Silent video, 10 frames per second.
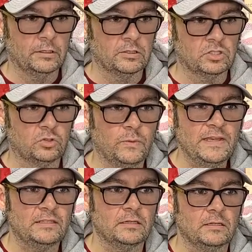
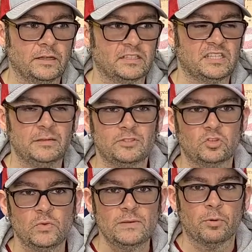sweet. Like cinnamon
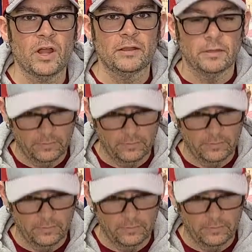sweet bread.